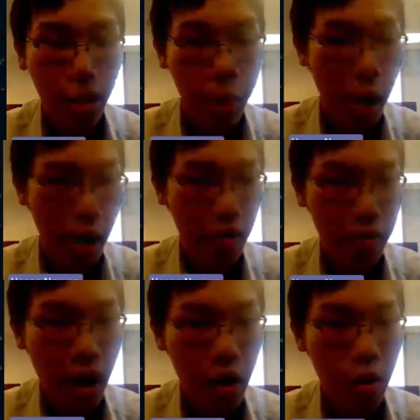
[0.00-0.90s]

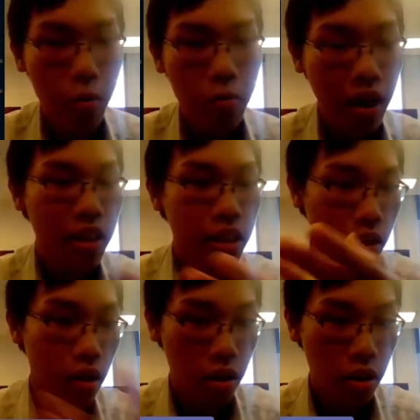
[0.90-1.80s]
compared value, but
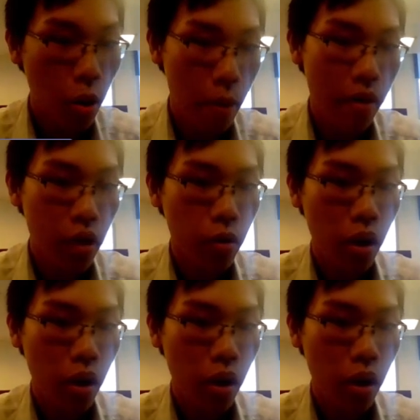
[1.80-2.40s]
the compared